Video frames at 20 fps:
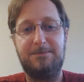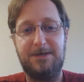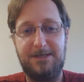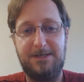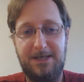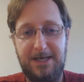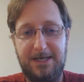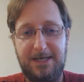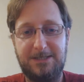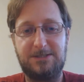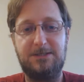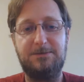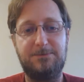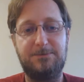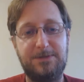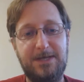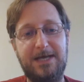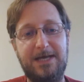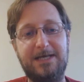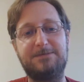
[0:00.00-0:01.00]
But
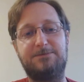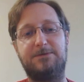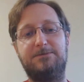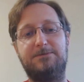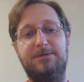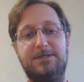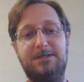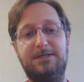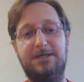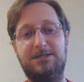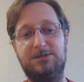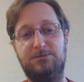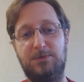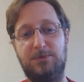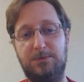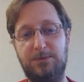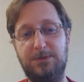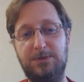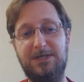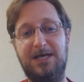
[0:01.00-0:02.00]
actually with the X-point
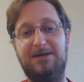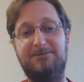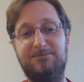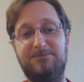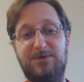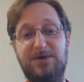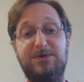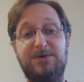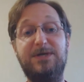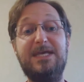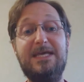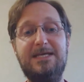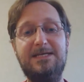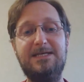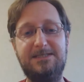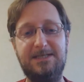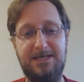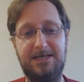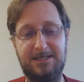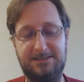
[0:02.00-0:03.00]
radiation, we would have a very
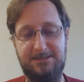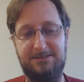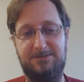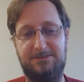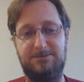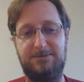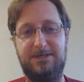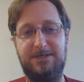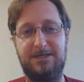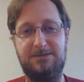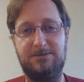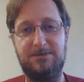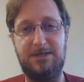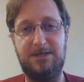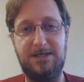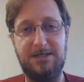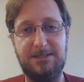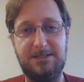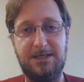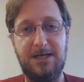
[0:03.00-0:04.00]
easy access to get to
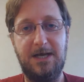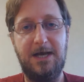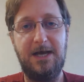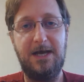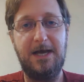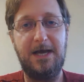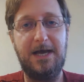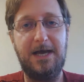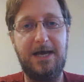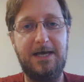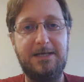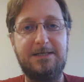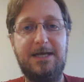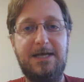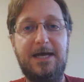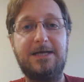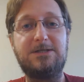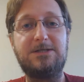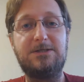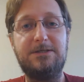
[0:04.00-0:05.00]
that
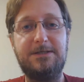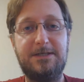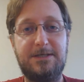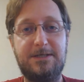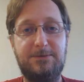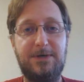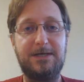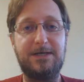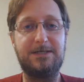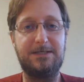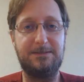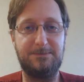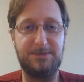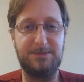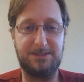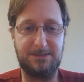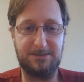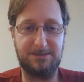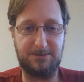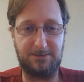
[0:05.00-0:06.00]
at actually quite
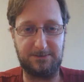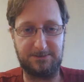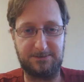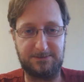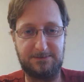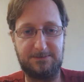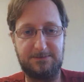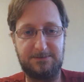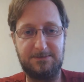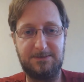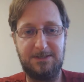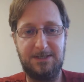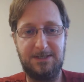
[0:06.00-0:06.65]
limited costs.